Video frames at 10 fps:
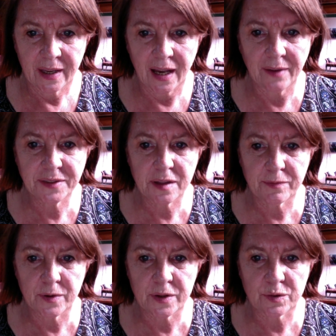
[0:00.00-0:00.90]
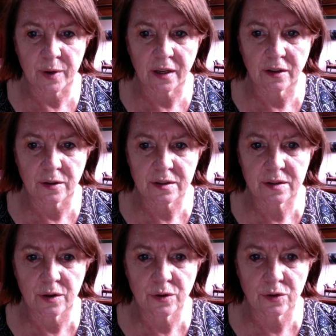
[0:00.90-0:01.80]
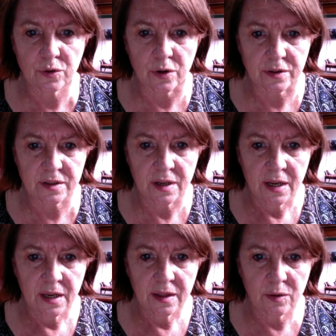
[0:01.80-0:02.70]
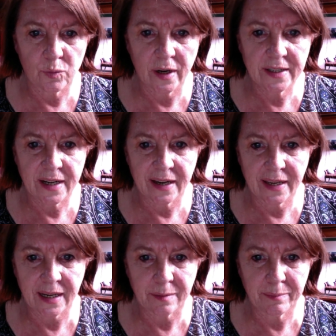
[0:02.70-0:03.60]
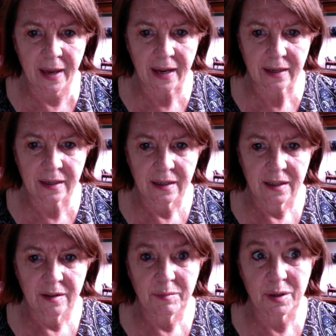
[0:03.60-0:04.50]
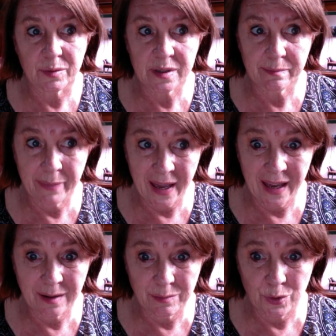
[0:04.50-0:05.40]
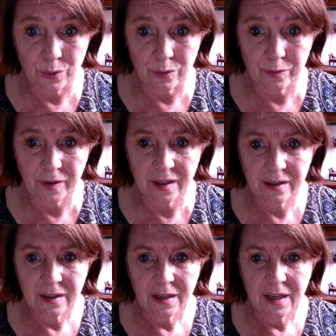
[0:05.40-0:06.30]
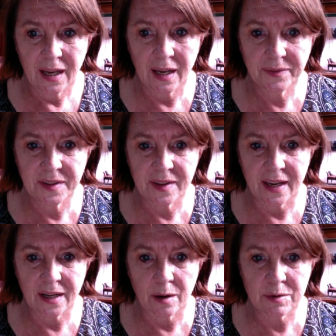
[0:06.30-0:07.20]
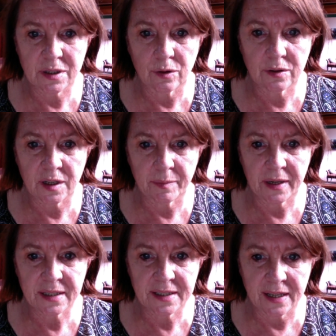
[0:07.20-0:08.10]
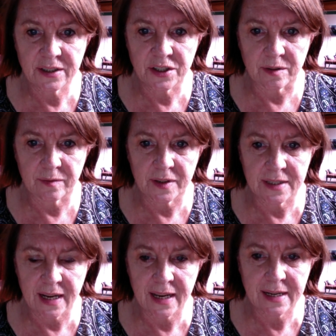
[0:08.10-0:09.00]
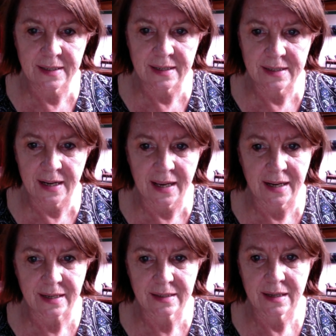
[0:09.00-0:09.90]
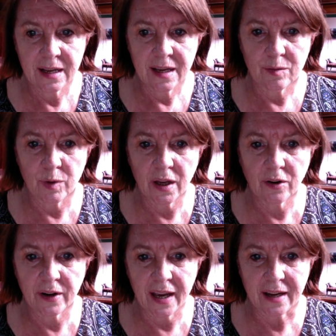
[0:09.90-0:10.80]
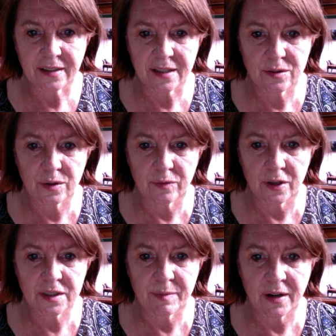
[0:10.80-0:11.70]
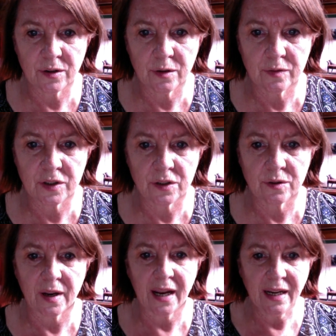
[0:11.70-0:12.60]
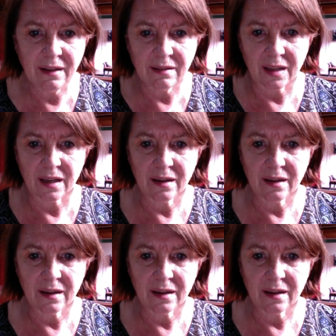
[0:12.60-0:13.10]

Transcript: After the first week, I got so cross that one day I hit back but it was a bad move. After that, I was locked up in a dungeon for days and days. When I got out, I sort of lost my nerve to do anything.